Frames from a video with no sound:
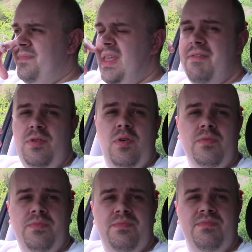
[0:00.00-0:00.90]
if
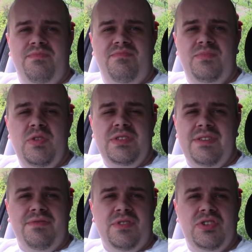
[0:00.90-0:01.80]
you're using
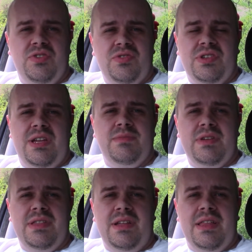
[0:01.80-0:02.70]
it for insurance claims or
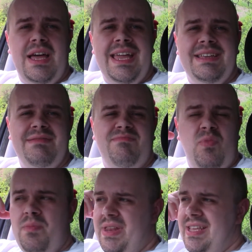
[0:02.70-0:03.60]
anything like that,
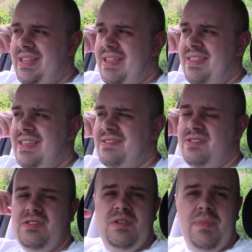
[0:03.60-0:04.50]
1 minute length
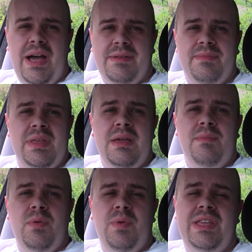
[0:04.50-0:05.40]
isn't too bad.
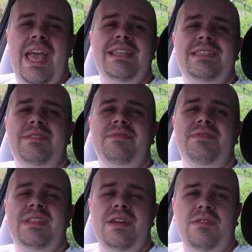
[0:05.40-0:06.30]
But when you're editing
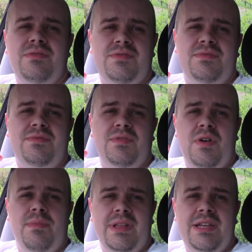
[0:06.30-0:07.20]
videos for
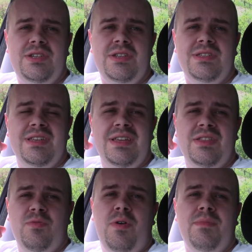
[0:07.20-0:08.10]
compilations,
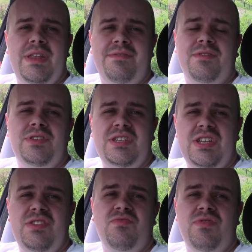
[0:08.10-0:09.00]
the 1 minute footage
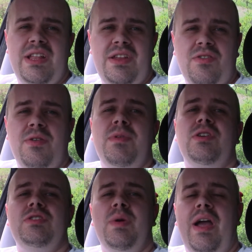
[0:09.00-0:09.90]
is really annoying
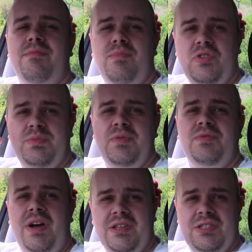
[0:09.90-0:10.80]
because you have multiple
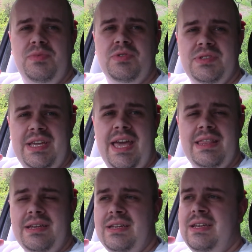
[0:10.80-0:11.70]
files to put together.